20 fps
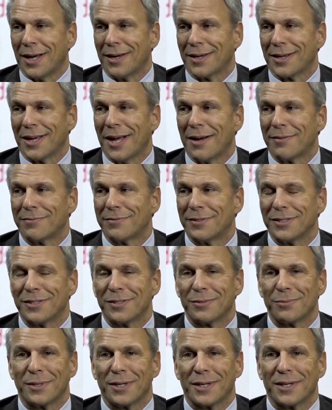a
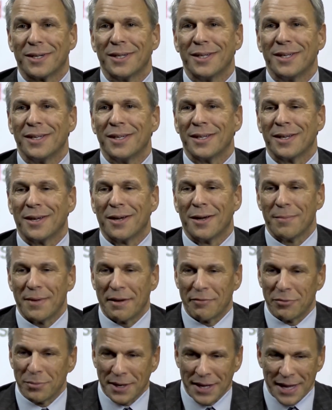conference where um,
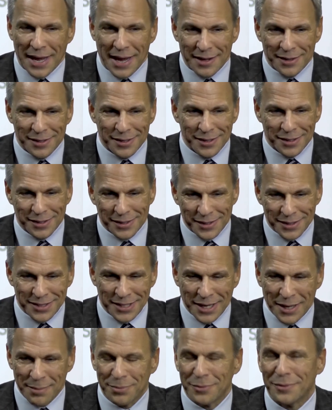everybody had a
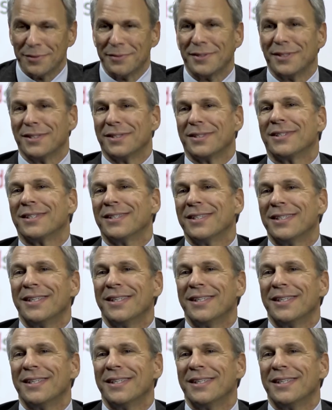sample of a uh,